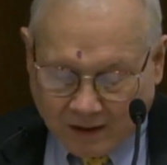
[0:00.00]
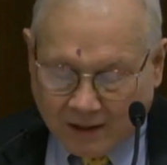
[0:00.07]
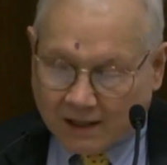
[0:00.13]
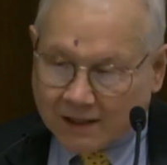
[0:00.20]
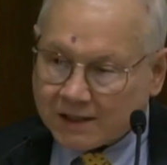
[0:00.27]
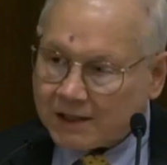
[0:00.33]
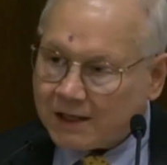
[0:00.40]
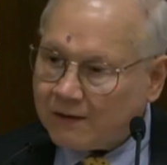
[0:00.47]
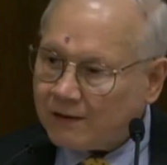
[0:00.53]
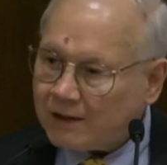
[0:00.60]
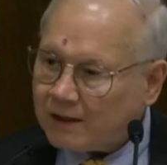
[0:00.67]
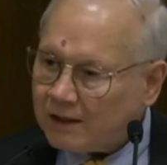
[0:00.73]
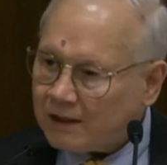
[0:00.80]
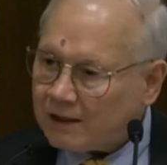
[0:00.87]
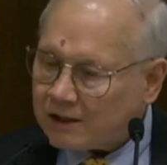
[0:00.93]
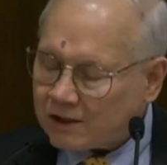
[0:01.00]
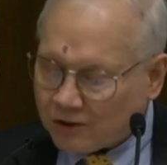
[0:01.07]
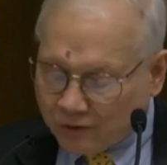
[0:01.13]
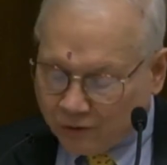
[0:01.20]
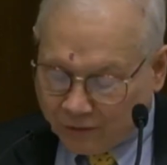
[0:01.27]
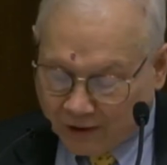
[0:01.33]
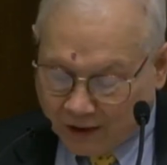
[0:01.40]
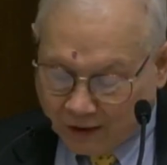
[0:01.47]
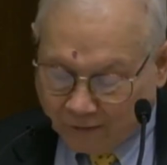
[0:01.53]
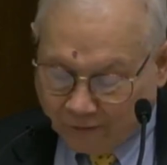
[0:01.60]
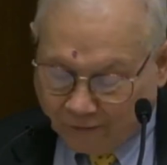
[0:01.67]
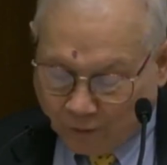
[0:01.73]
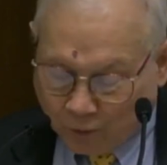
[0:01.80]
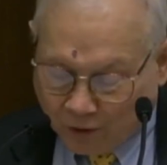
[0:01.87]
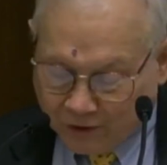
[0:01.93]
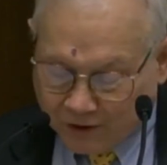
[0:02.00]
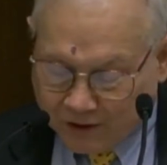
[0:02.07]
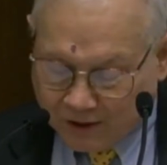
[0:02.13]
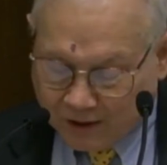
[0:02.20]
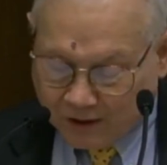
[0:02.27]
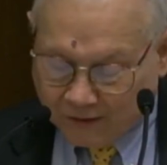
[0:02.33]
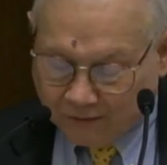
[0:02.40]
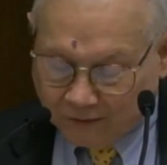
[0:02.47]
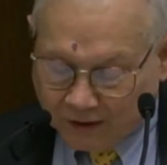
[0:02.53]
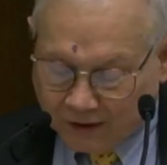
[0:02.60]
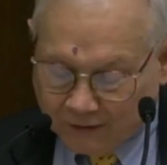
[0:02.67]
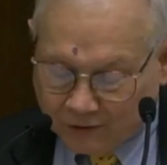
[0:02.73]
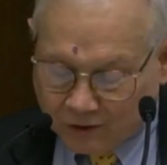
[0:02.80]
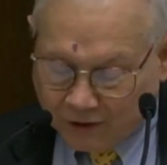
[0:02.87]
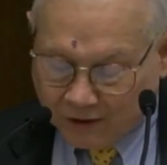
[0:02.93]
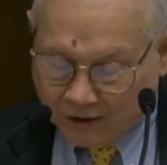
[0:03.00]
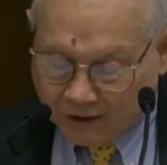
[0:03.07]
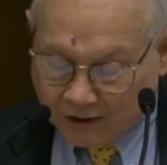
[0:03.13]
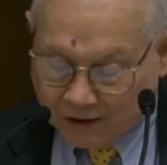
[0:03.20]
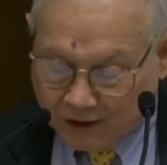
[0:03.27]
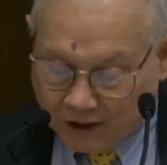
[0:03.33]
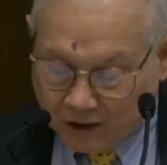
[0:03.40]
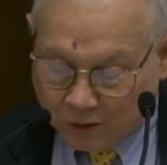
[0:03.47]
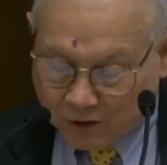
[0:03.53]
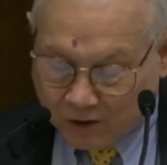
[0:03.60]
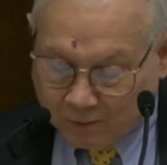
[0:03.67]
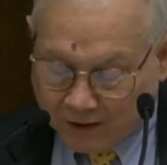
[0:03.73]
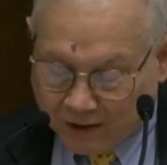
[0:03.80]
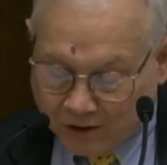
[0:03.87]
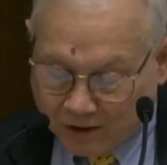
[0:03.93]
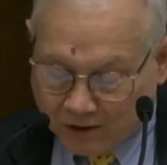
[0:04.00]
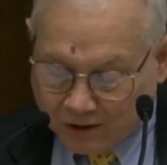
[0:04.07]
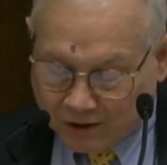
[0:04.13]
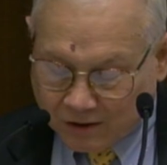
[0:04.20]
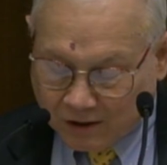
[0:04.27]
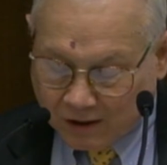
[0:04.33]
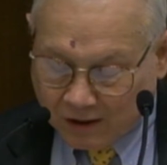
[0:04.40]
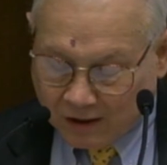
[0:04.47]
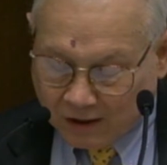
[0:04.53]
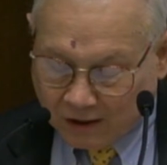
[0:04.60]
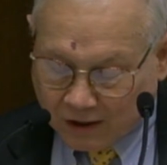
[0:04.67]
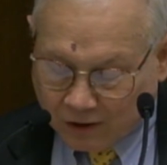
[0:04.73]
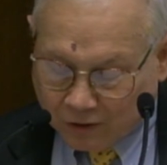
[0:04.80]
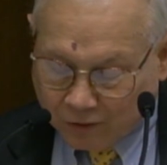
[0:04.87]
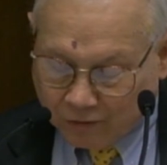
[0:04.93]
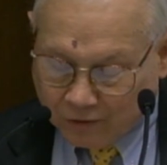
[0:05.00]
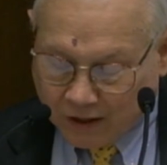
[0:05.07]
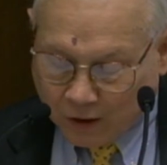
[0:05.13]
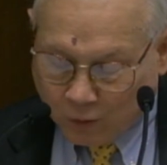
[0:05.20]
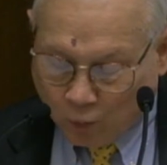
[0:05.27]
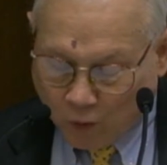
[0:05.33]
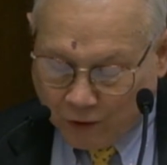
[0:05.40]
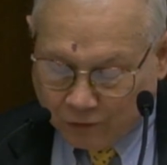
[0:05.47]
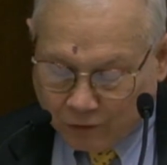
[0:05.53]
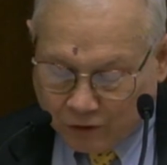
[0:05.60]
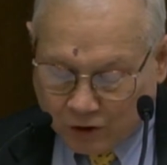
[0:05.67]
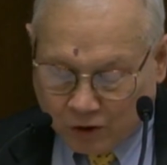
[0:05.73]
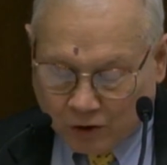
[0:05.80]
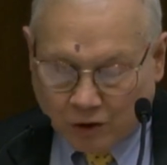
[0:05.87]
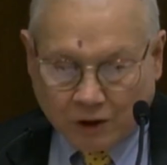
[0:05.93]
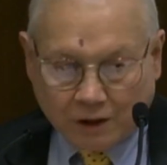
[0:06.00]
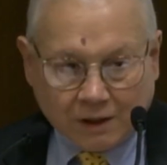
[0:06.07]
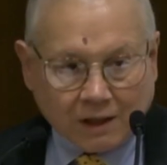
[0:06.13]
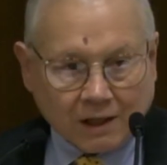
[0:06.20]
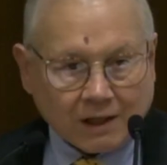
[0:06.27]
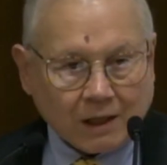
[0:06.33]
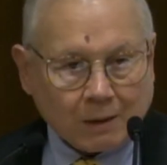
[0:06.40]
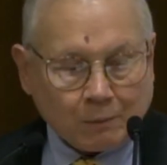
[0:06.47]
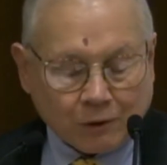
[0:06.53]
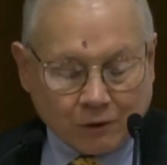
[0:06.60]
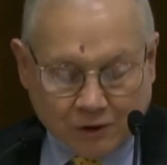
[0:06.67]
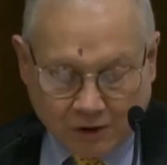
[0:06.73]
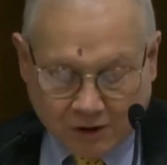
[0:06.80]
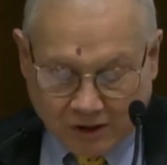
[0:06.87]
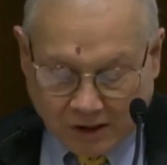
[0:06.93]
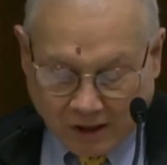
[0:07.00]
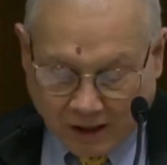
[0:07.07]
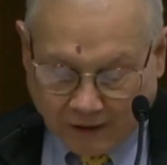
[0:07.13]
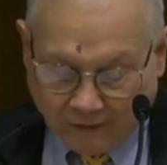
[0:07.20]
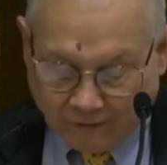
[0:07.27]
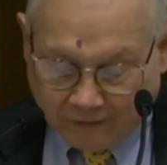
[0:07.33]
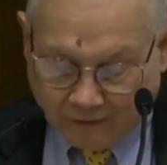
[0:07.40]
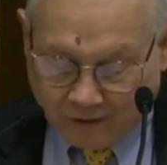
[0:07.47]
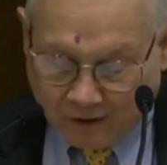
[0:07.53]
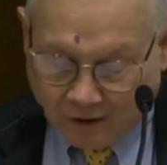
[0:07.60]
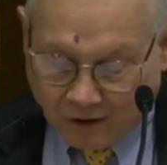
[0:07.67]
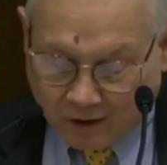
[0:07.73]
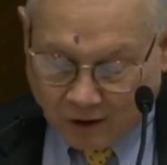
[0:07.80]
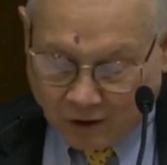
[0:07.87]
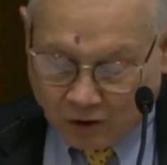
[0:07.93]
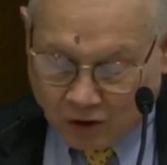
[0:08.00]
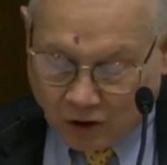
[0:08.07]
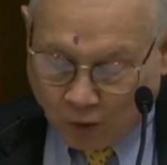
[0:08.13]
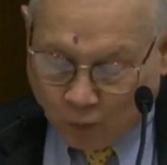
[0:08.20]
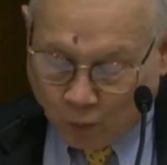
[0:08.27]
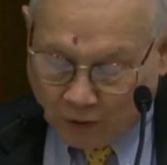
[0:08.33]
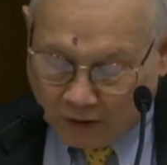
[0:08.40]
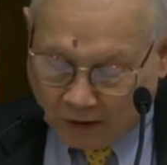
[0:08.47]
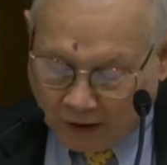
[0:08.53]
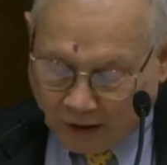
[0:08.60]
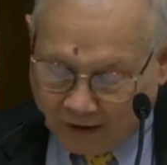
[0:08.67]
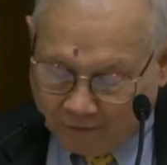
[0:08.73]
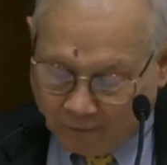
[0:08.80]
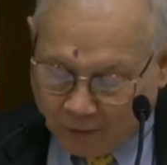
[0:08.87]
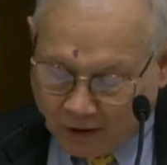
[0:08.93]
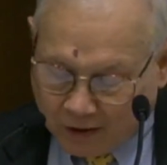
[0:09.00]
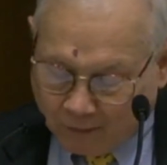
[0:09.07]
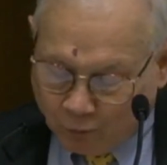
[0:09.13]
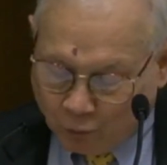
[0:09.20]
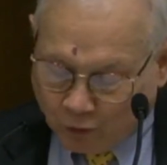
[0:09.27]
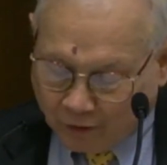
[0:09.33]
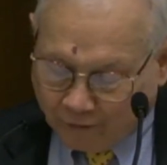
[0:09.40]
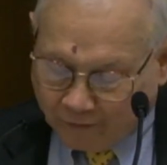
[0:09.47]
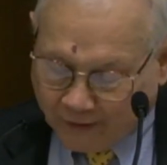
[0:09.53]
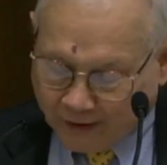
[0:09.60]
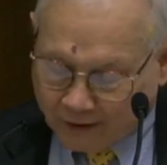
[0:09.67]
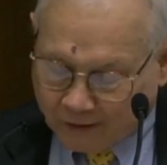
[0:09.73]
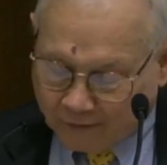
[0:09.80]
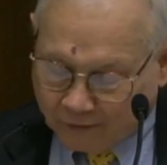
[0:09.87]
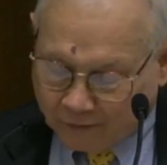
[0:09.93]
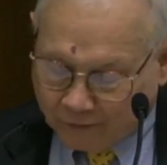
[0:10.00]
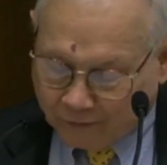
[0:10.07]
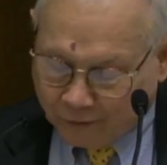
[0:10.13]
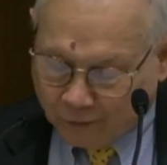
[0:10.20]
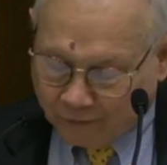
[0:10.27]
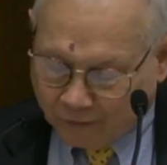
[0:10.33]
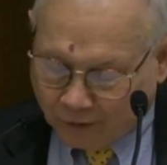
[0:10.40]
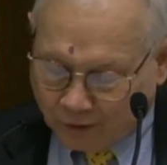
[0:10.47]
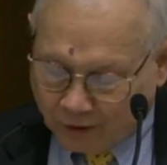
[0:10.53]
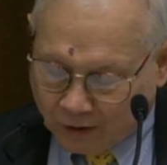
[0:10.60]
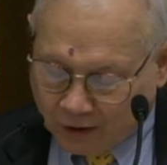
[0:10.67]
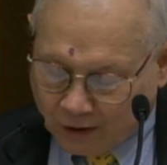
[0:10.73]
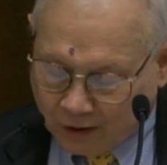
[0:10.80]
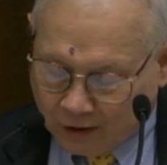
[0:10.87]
"Thanksgiving is a creative force that, if lived on a continuous basis, can create wondrous good in a person's life. So wouldn't life become more effective and fruitful